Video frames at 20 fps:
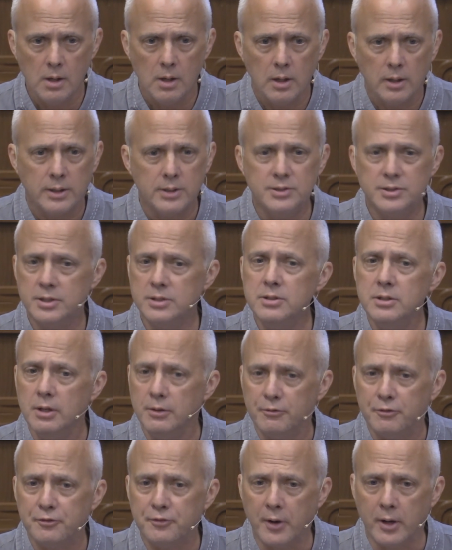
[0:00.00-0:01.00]
Because isn't
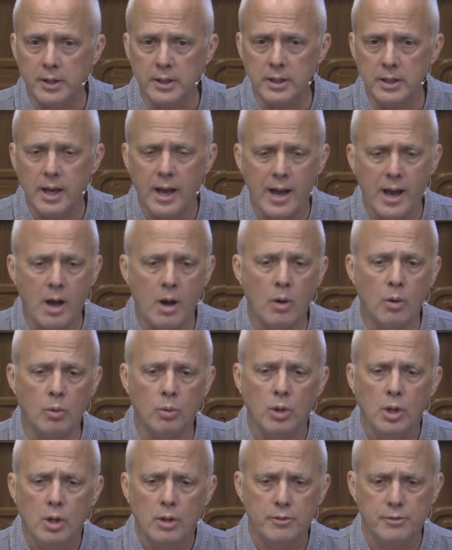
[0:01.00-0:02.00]
it funny
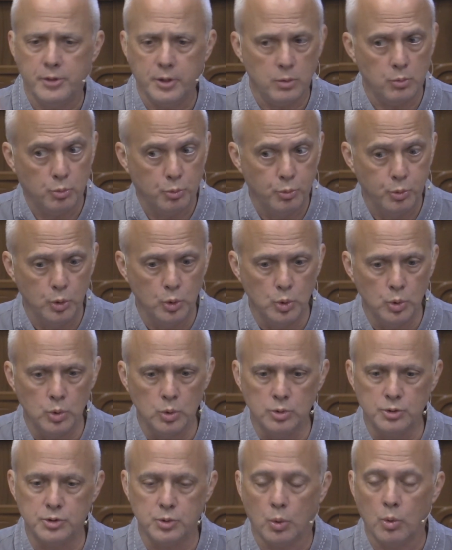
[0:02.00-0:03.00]
how the
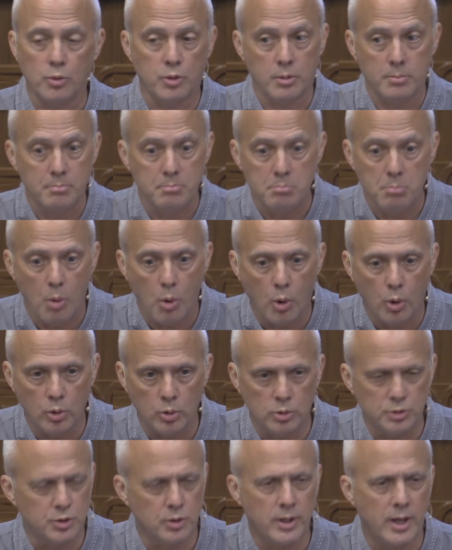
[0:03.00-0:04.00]
rules or the
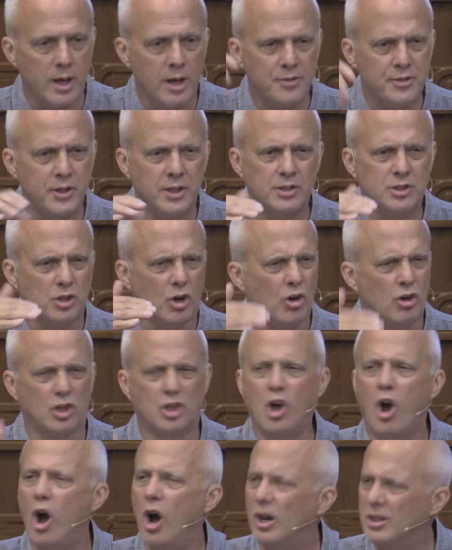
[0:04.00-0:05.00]
morals or the ethics are
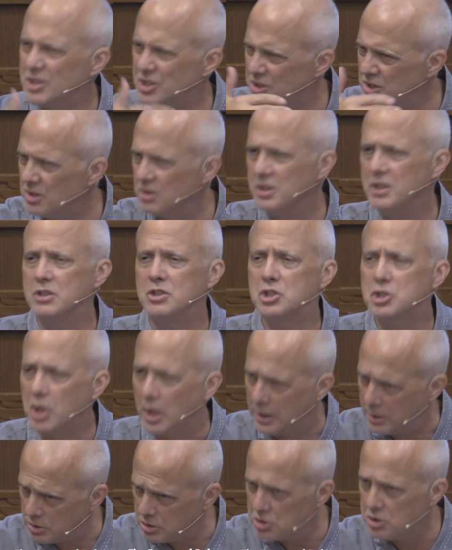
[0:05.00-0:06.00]
constantly
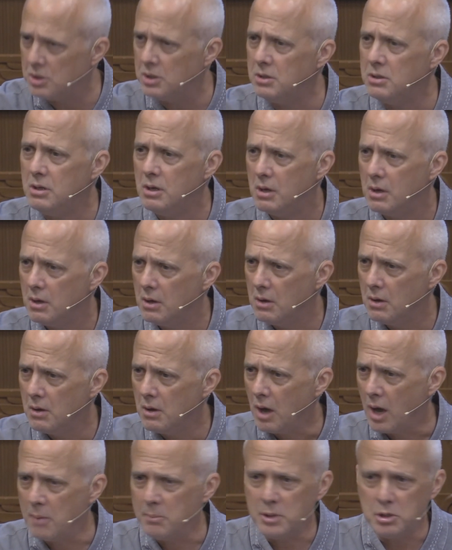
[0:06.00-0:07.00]
changing?
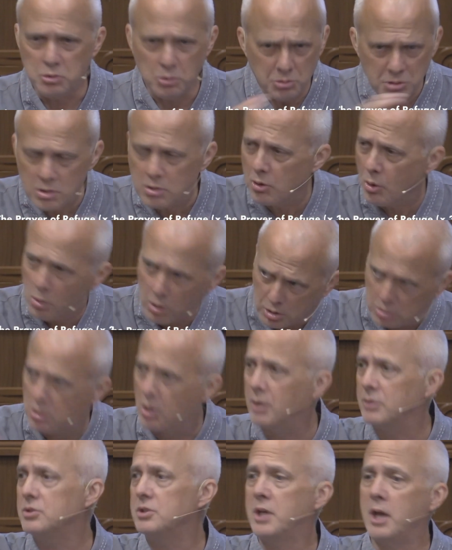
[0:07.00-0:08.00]
I mean, you can go
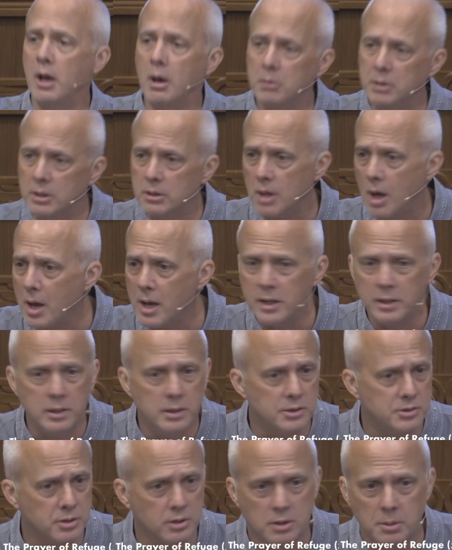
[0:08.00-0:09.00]
across county line and
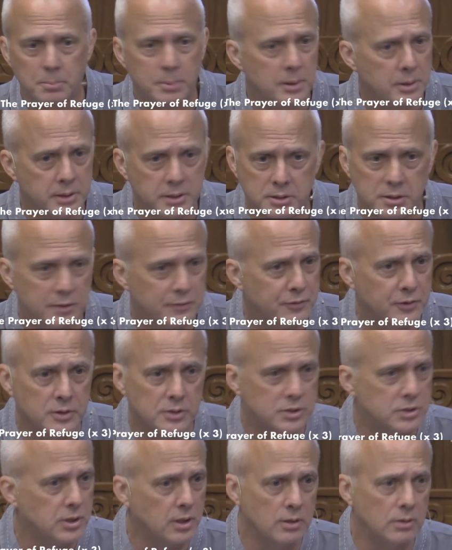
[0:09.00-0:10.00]
it's a completely
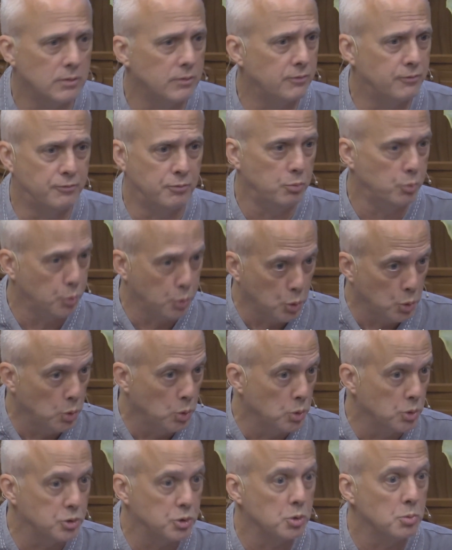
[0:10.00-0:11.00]
different set of
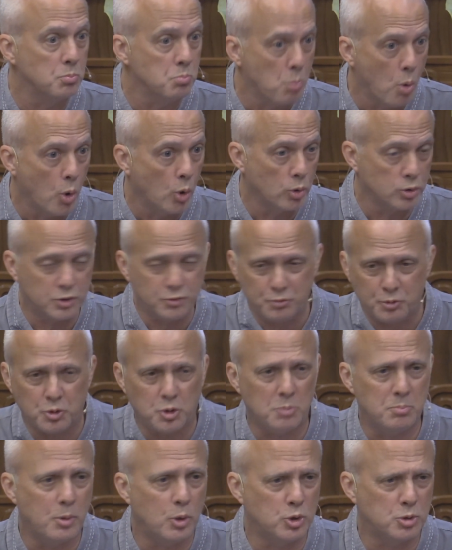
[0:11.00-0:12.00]
rules and morals for
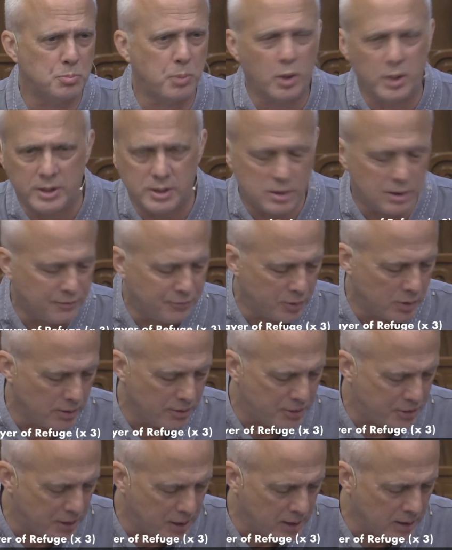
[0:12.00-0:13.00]
the most part in
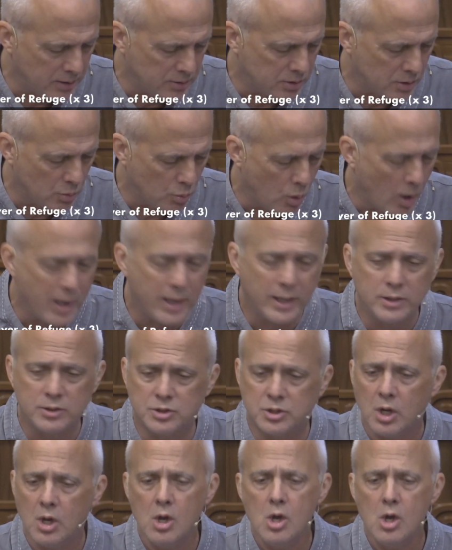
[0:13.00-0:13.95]
different things and ways.